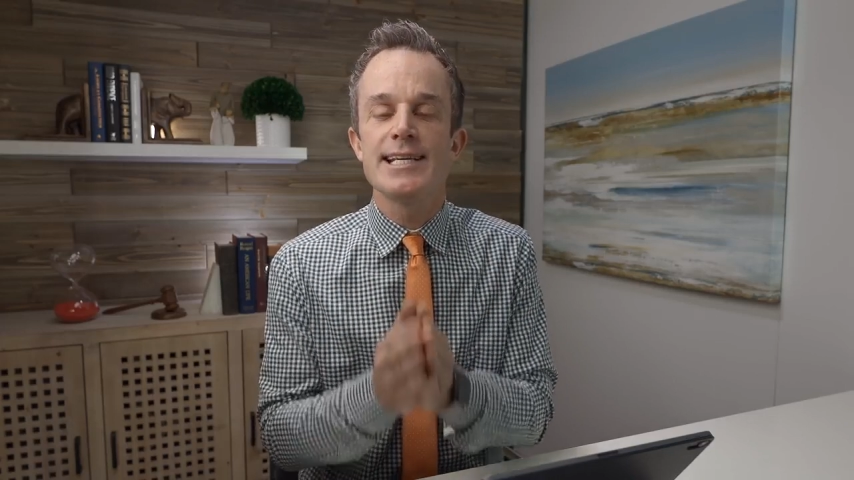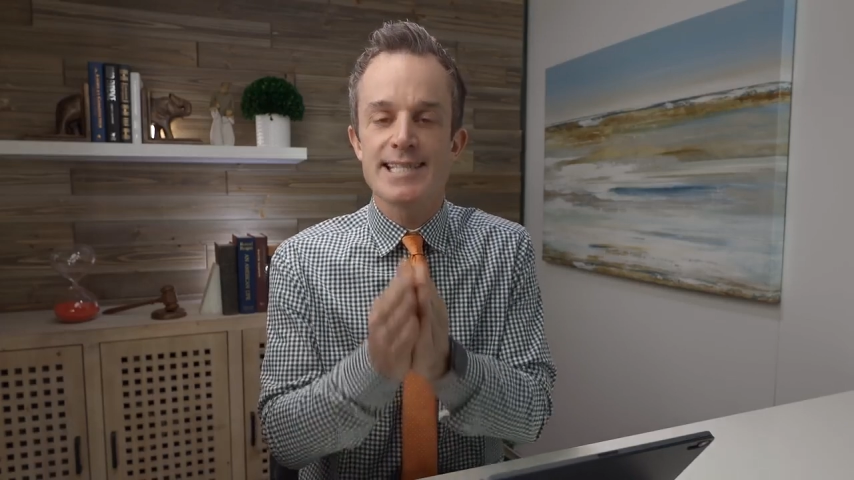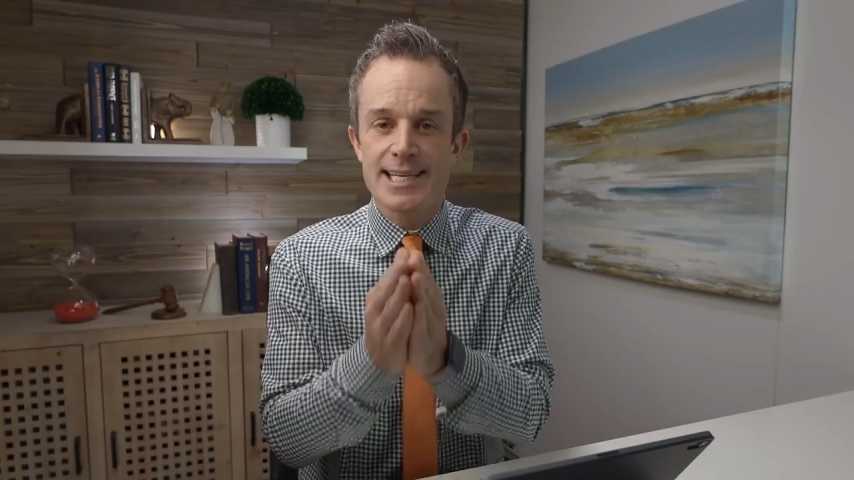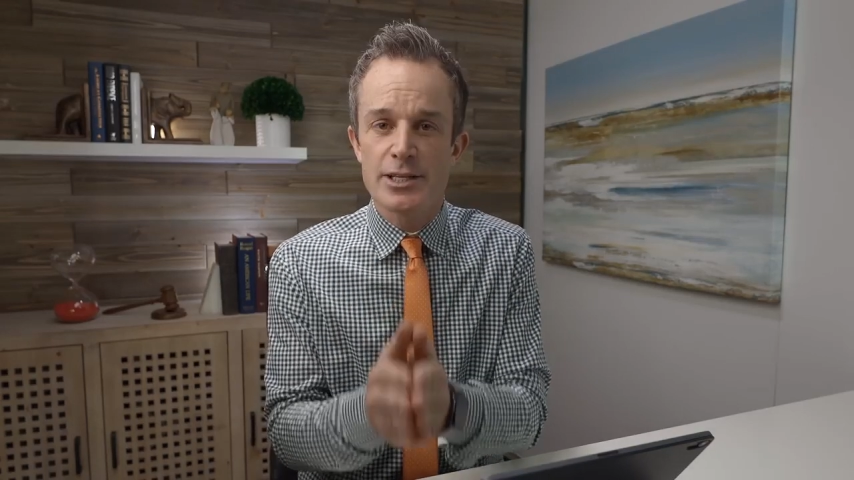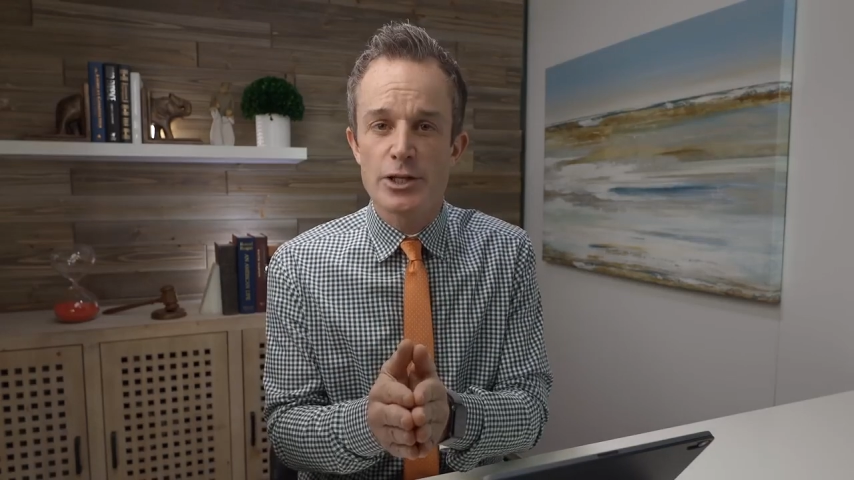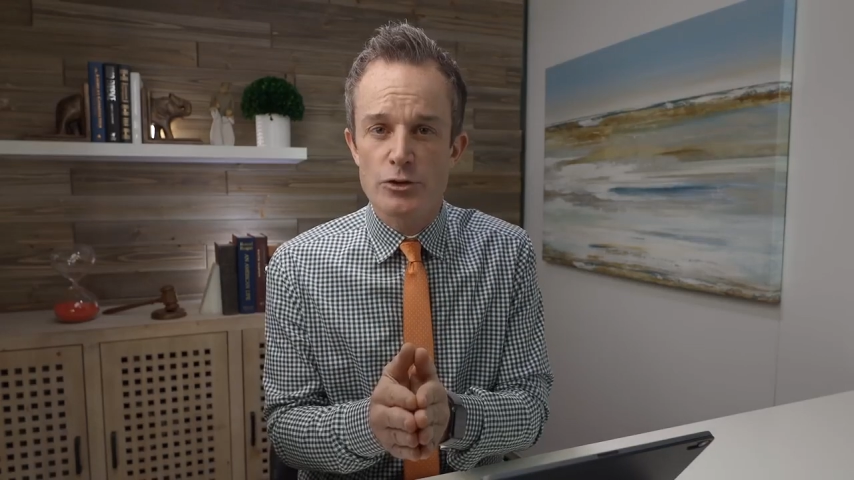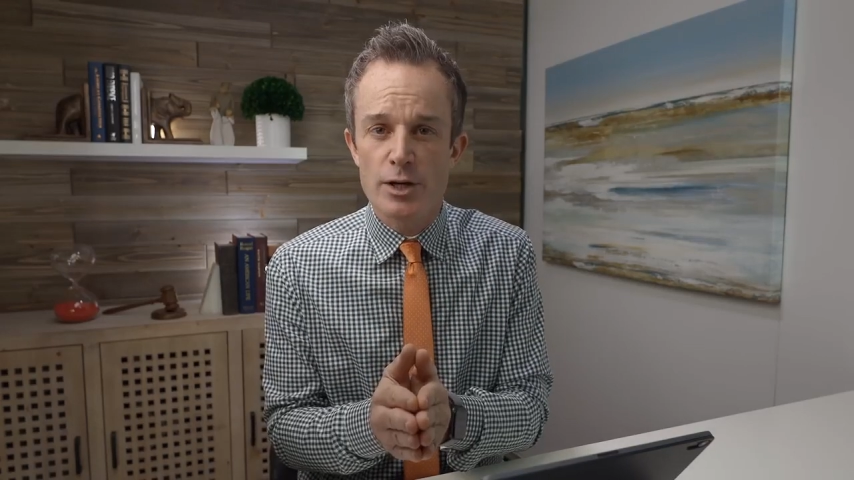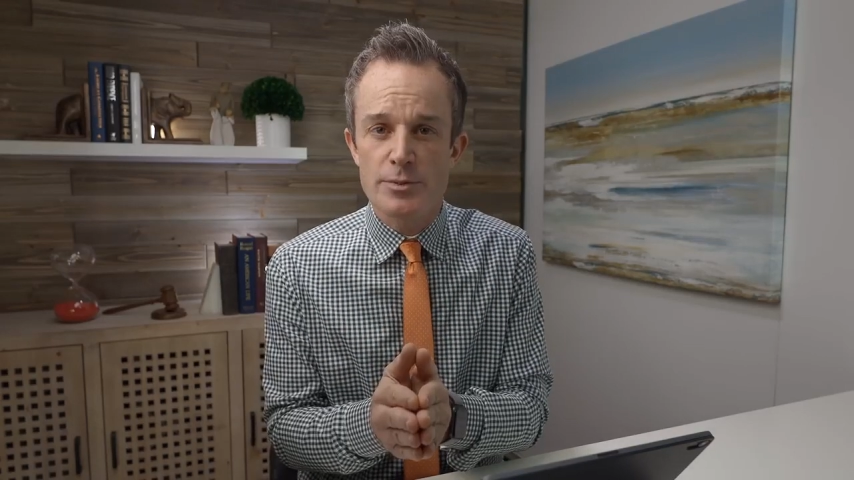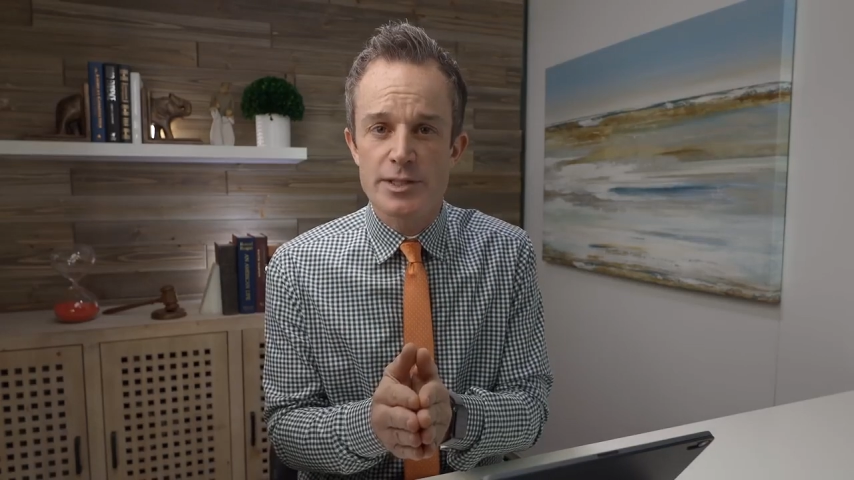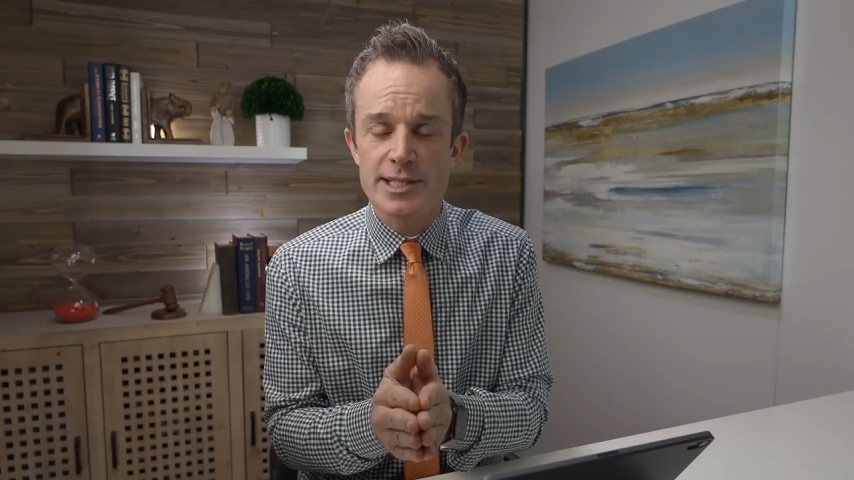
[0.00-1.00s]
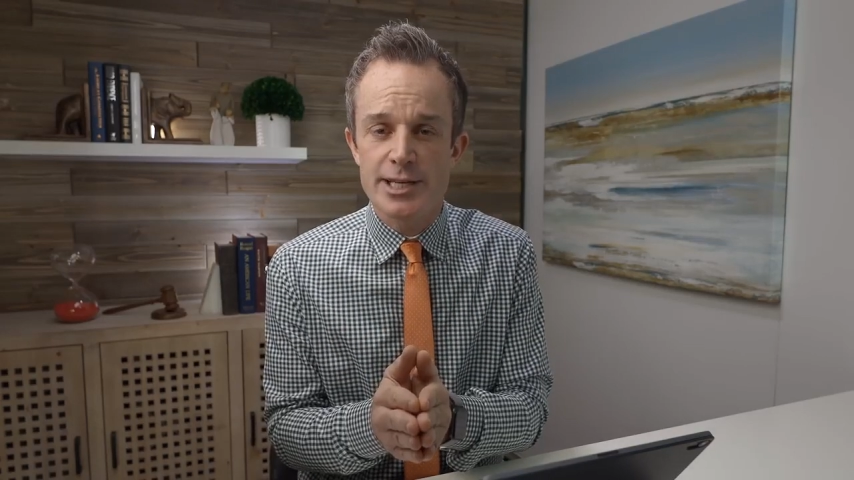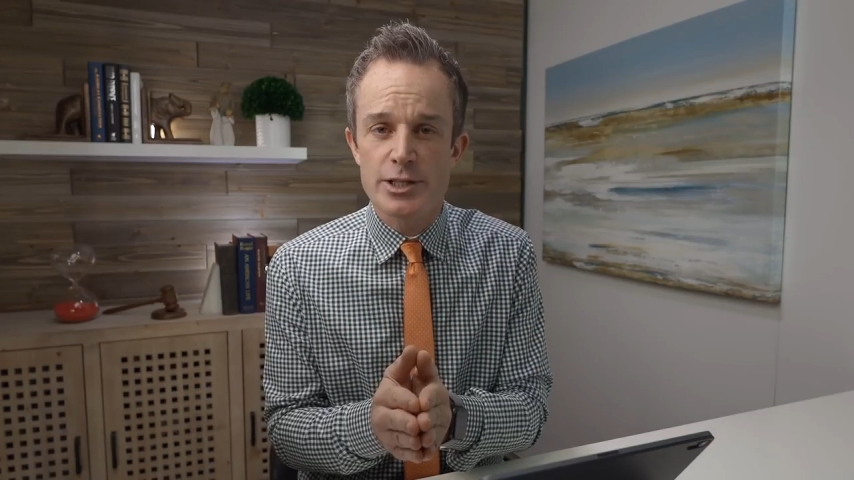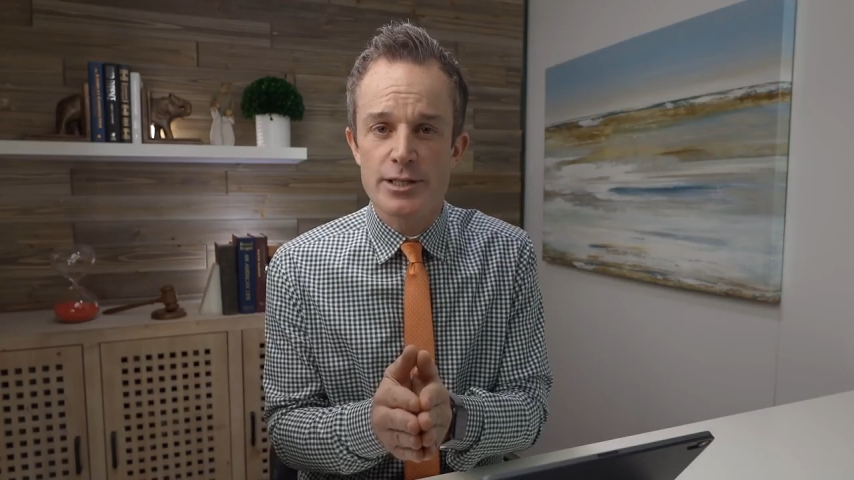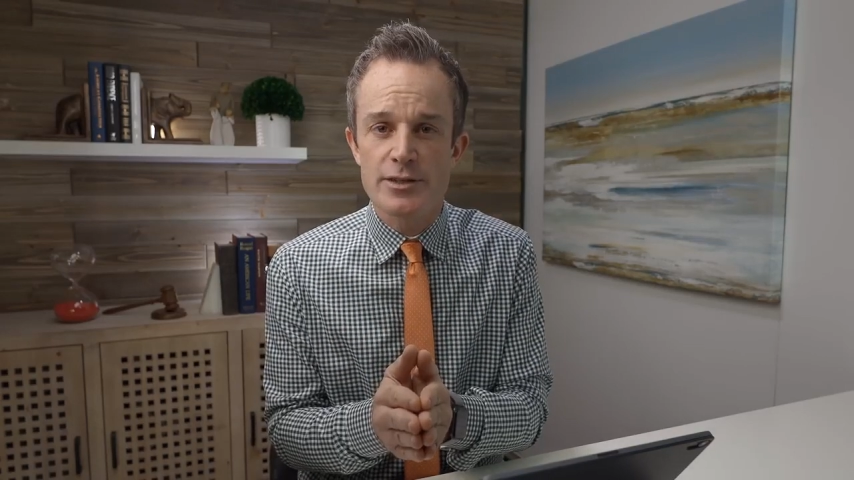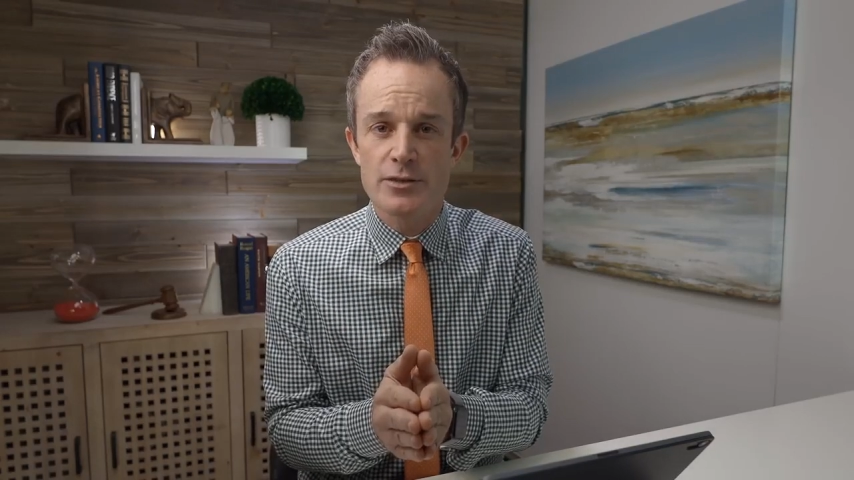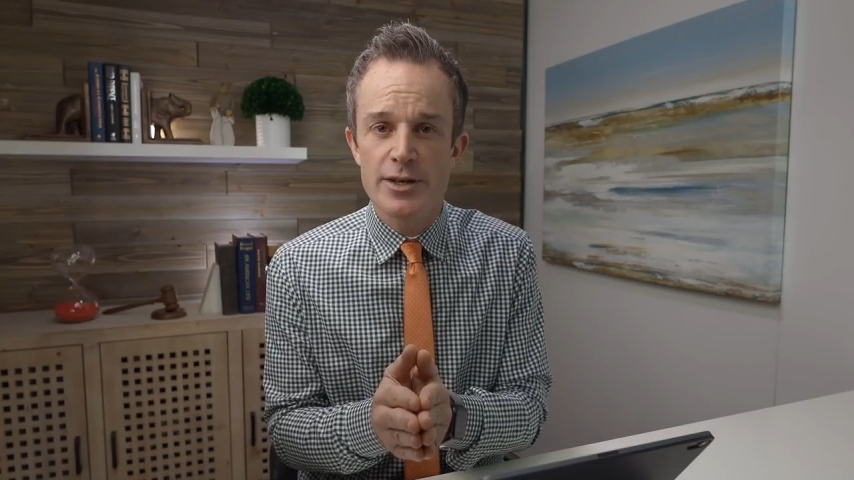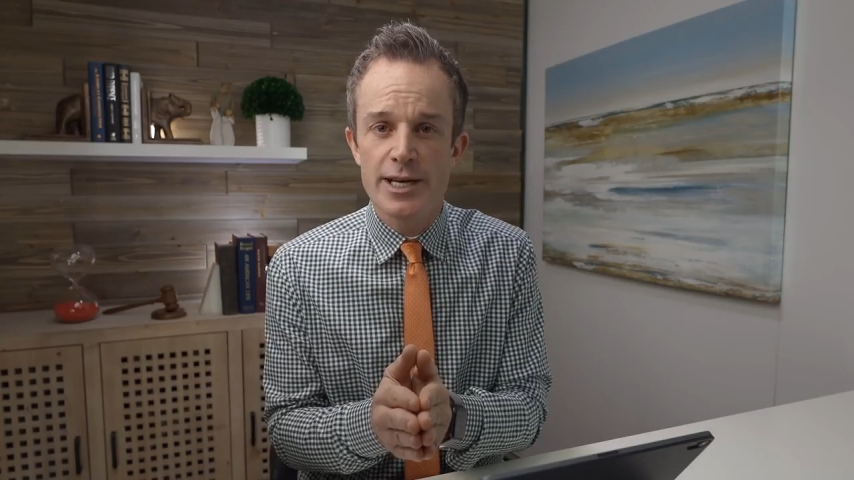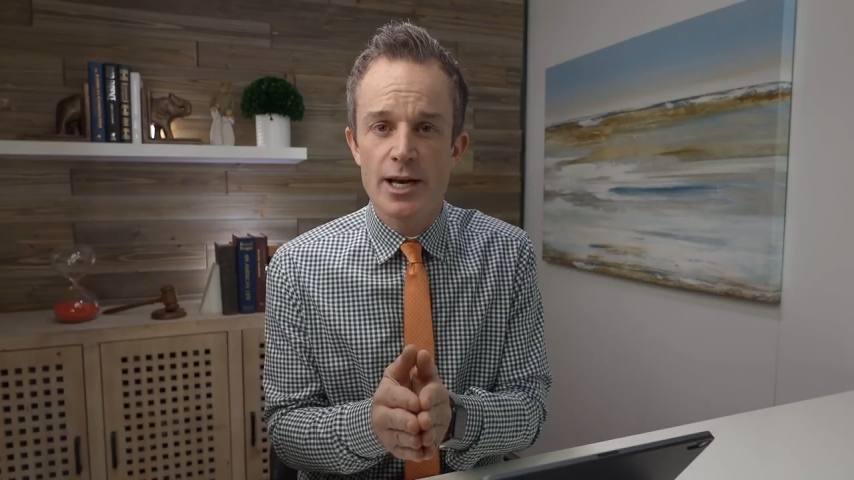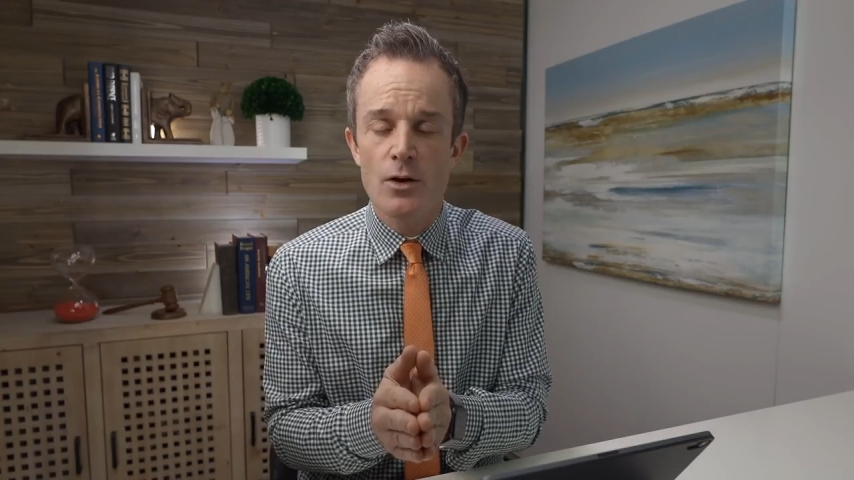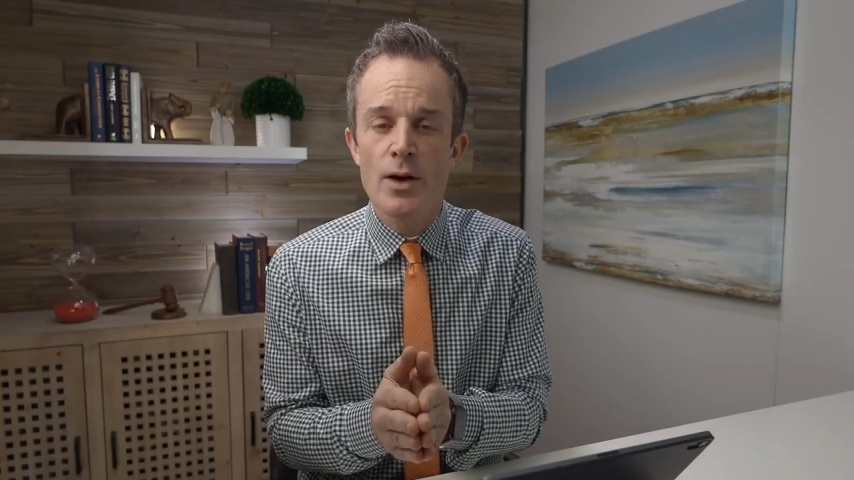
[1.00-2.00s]
is in the description section of this
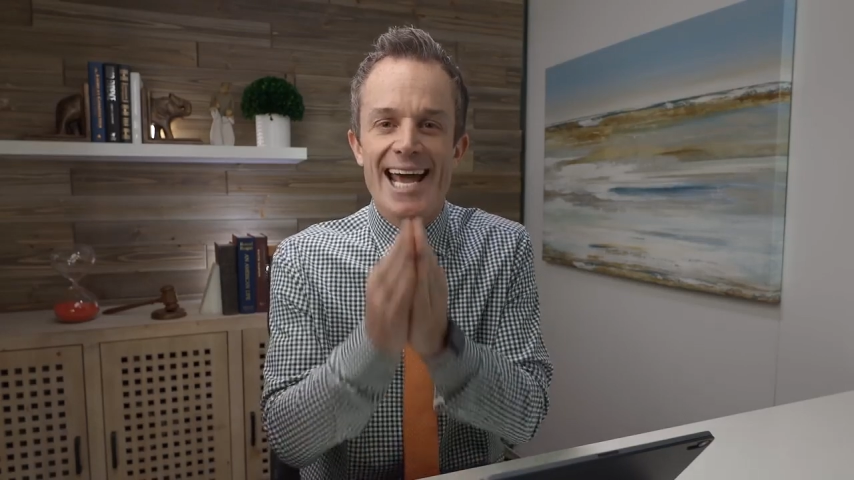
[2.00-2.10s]
video,